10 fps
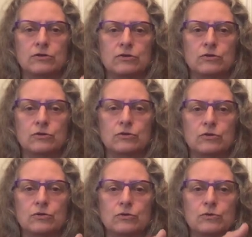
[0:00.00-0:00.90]

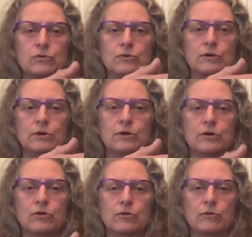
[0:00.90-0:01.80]
2,
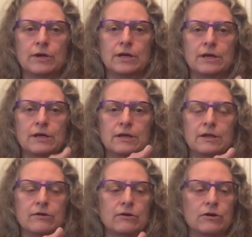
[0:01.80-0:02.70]
3.
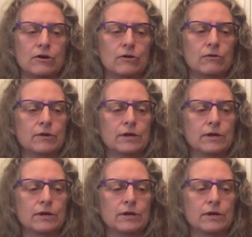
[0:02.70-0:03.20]
There you go.